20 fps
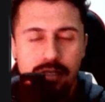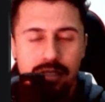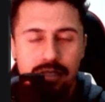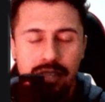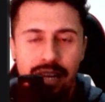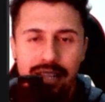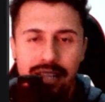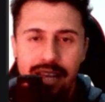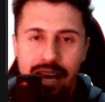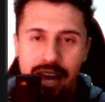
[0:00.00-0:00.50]

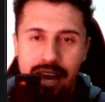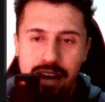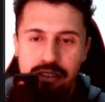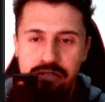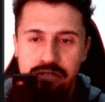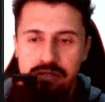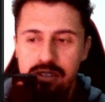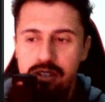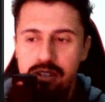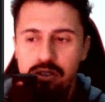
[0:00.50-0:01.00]
that
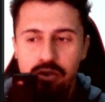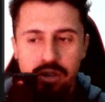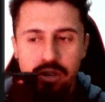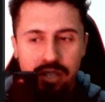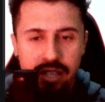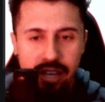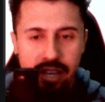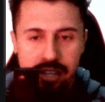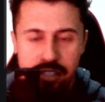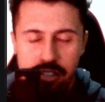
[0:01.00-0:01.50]
have the
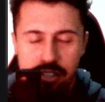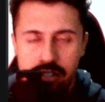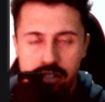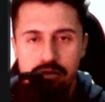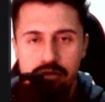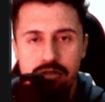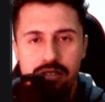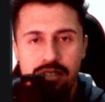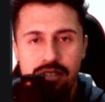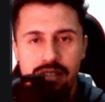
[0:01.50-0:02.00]

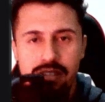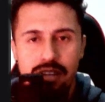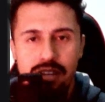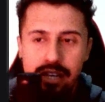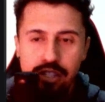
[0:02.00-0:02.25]
credentials